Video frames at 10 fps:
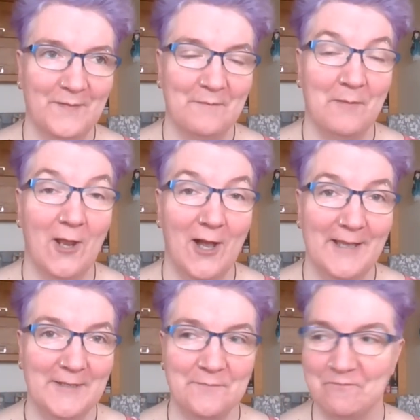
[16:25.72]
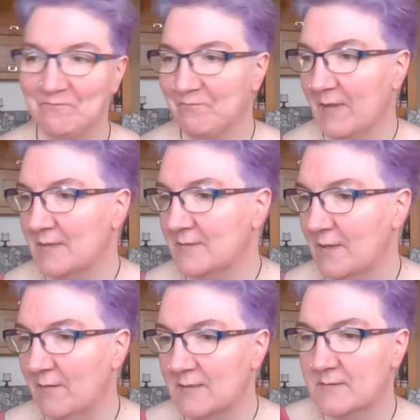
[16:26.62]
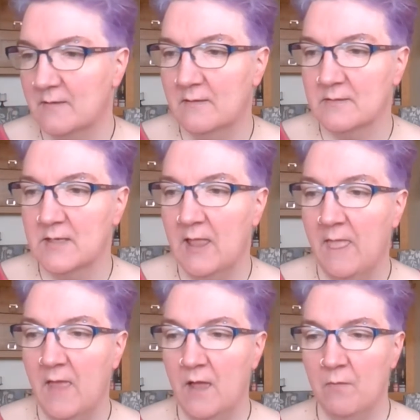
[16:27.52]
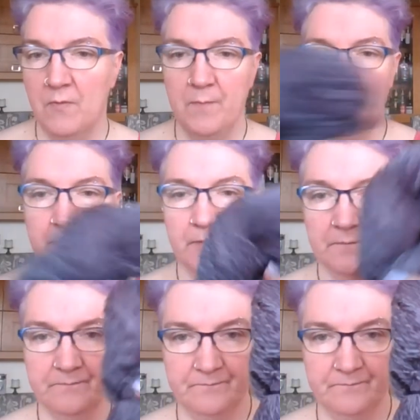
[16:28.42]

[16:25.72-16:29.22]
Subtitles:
plied. So let's start with the purple,